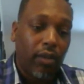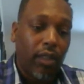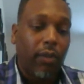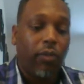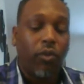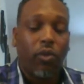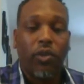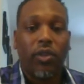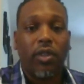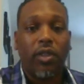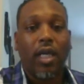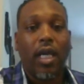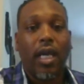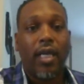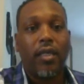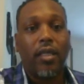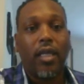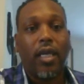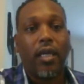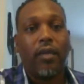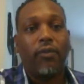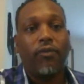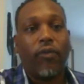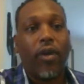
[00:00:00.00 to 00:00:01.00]
liberal
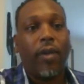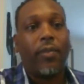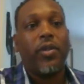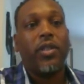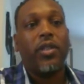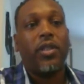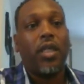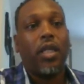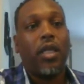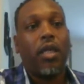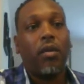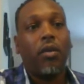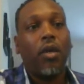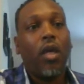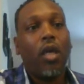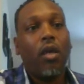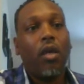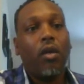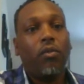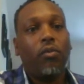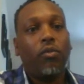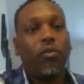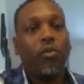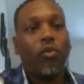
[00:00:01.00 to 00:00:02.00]
side that represented
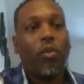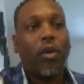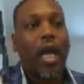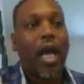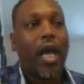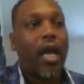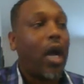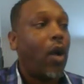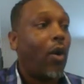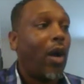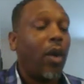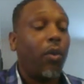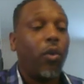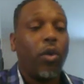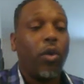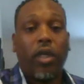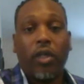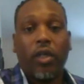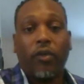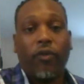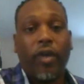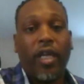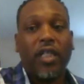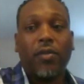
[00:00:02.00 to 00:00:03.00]
how I
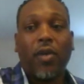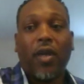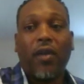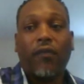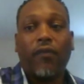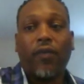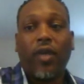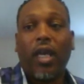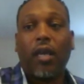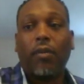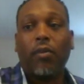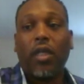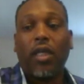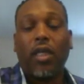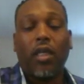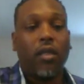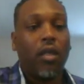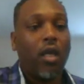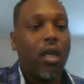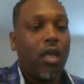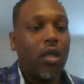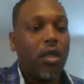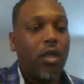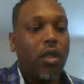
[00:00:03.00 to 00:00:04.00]
wanted to raise my family
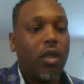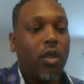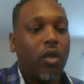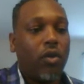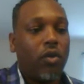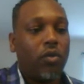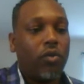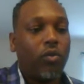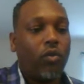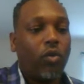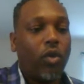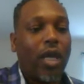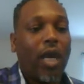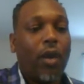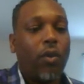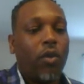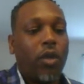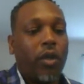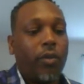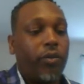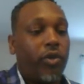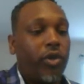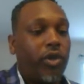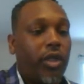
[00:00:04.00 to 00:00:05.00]
and what I
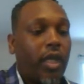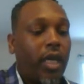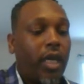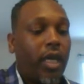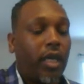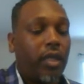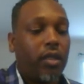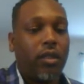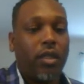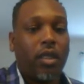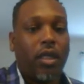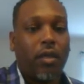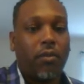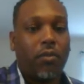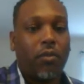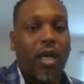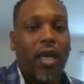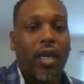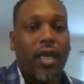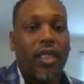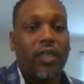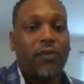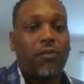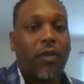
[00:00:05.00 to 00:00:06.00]
want to project
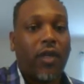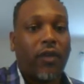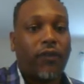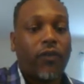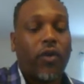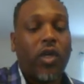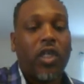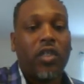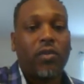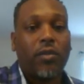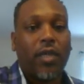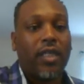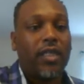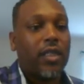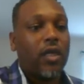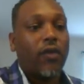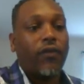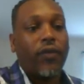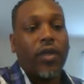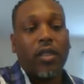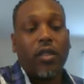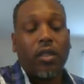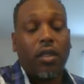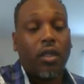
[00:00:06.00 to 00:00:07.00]
as far as
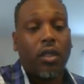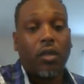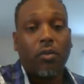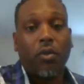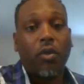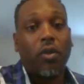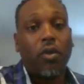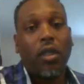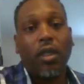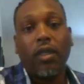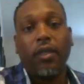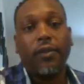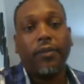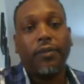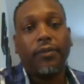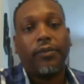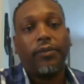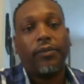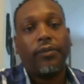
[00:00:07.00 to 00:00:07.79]
myself into the community.